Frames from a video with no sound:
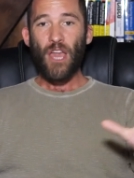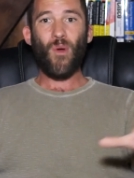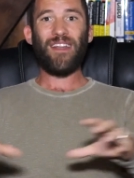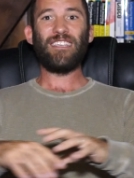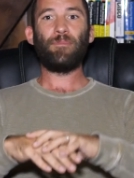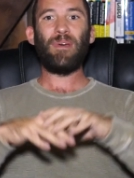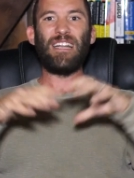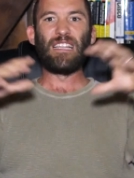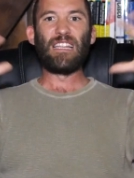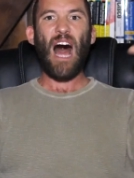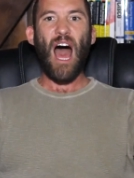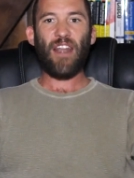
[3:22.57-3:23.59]
You had to spend a
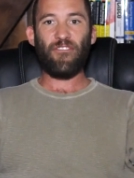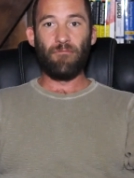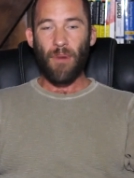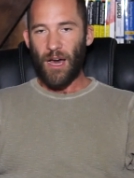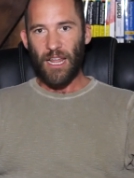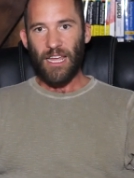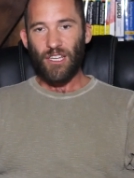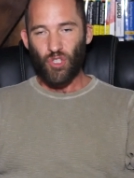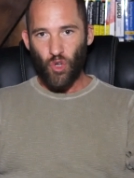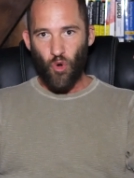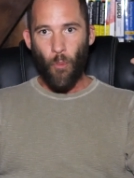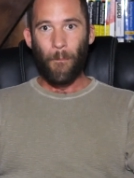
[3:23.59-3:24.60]
lot of money
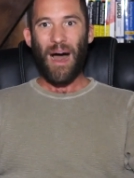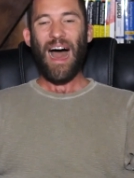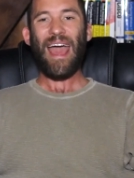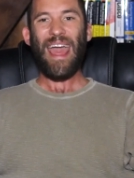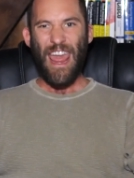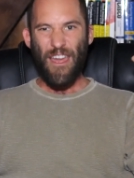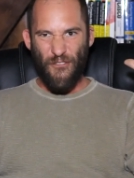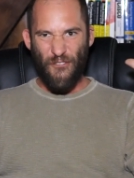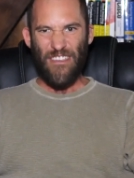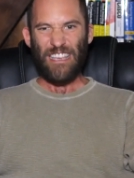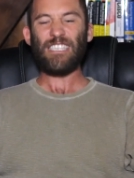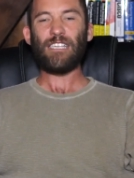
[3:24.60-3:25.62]
to buy a
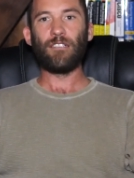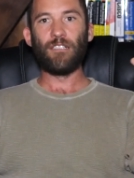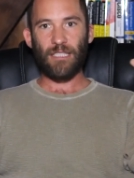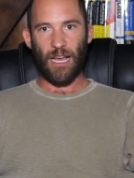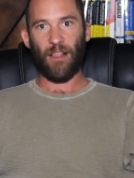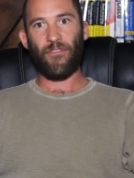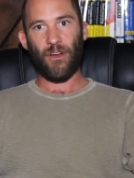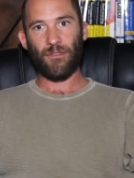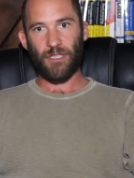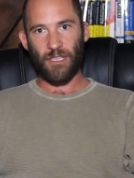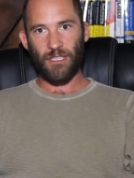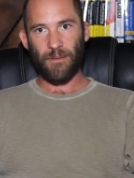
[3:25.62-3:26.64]
physical telephone
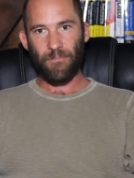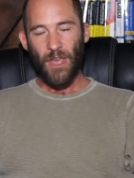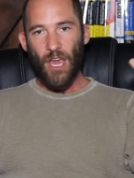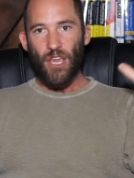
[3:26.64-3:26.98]
system.